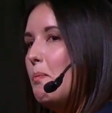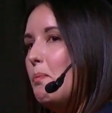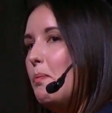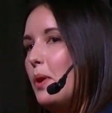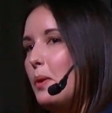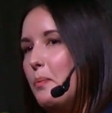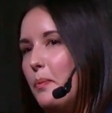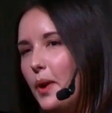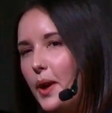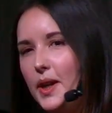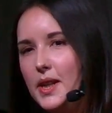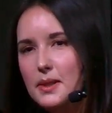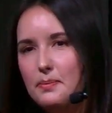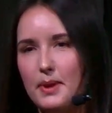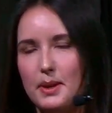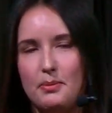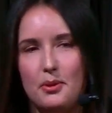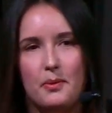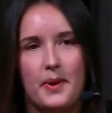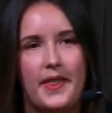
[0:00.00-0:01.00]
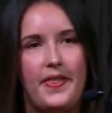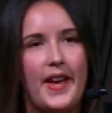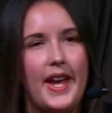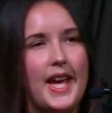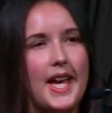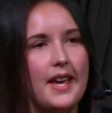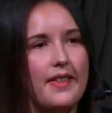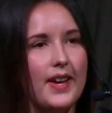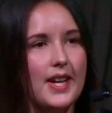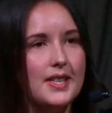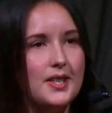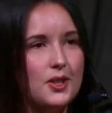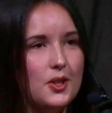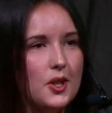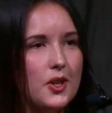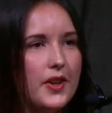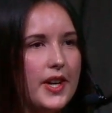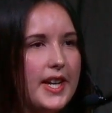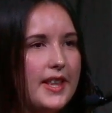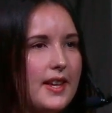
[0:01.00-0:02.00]
But most people, when they hear that
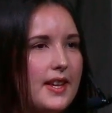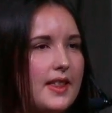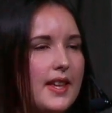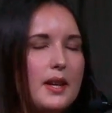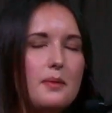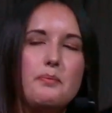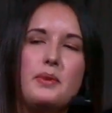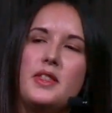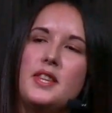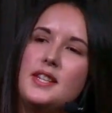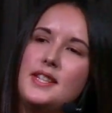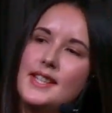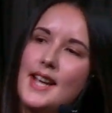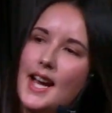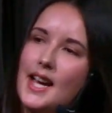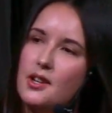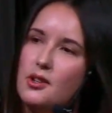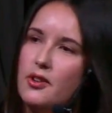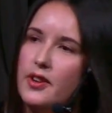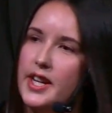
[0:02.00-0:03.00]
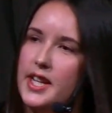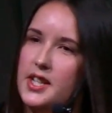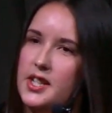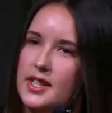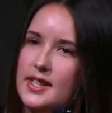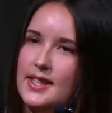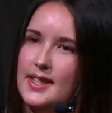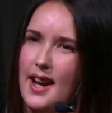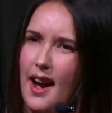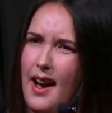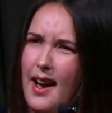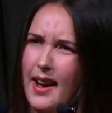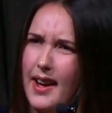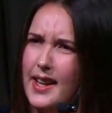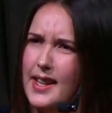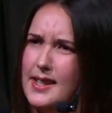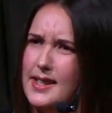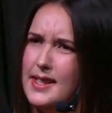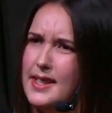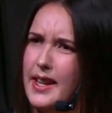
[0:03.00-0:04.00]
story, they think, but the dad already just
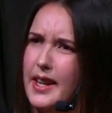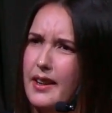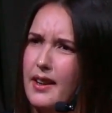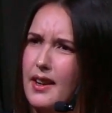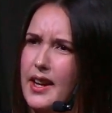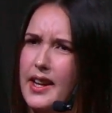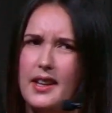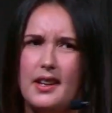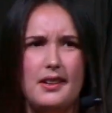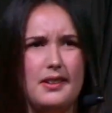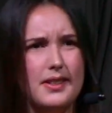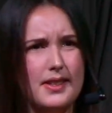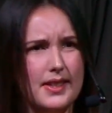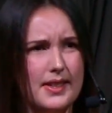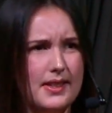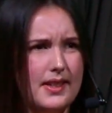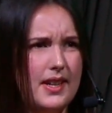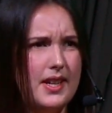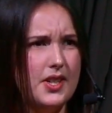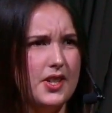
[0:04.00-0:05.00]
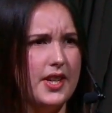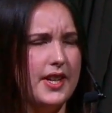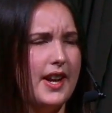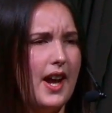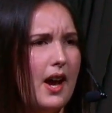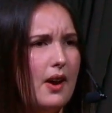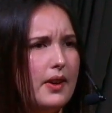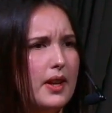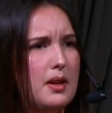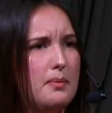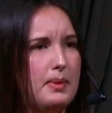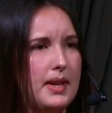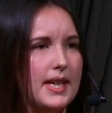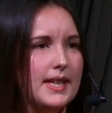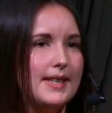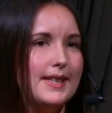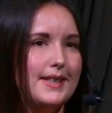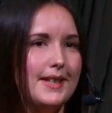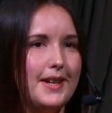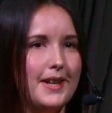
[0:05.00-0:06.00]
died, so like, who's the surgeon? How can it be
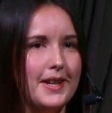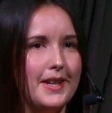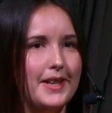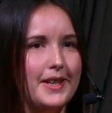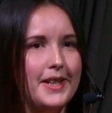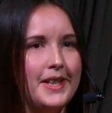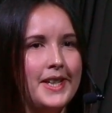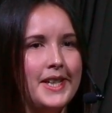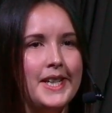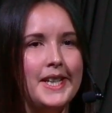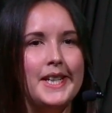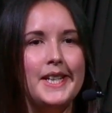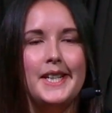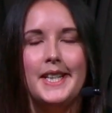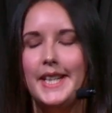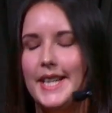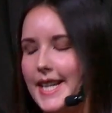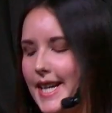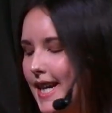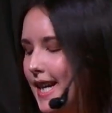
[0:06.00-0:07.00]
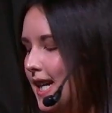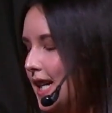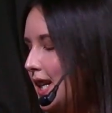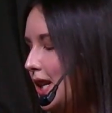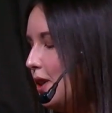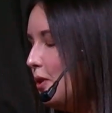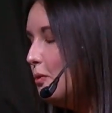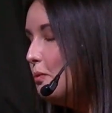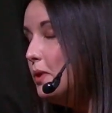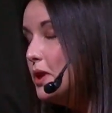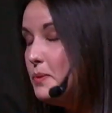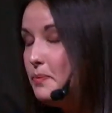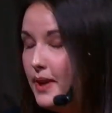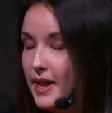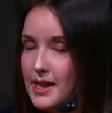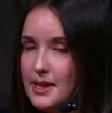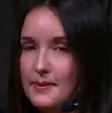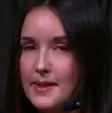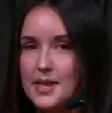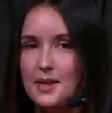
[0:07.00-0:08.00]
his son? Which
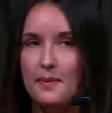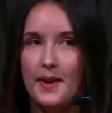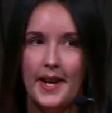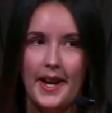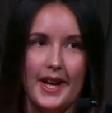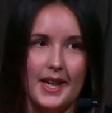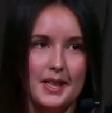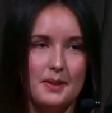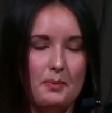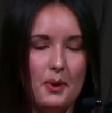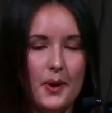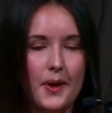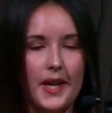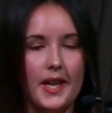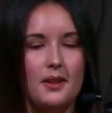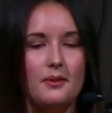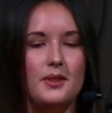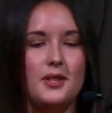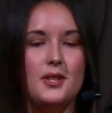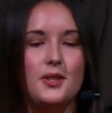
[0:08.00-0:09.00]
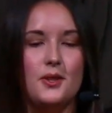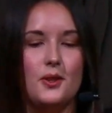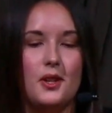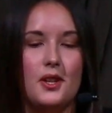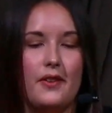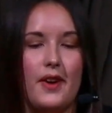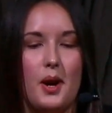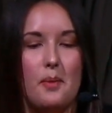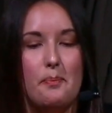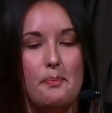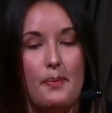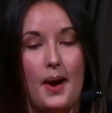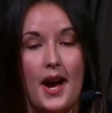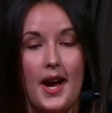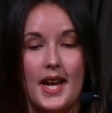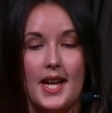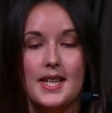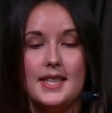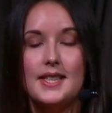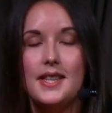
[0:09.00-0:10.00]
brings me to my next point, which is all around
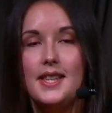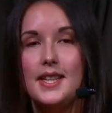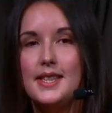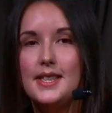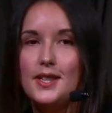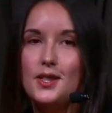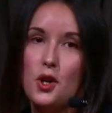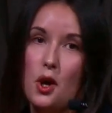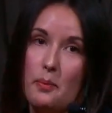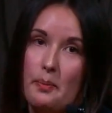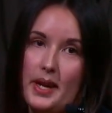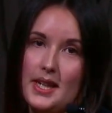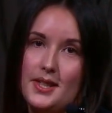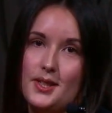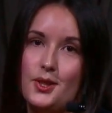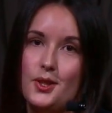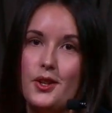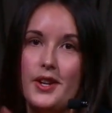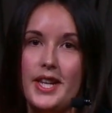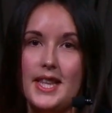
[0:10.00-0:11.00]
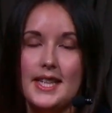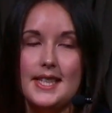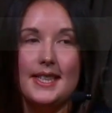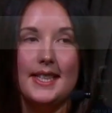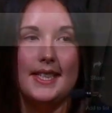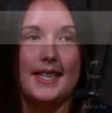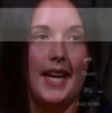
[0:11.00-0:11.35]
bias. So this is not my story. This is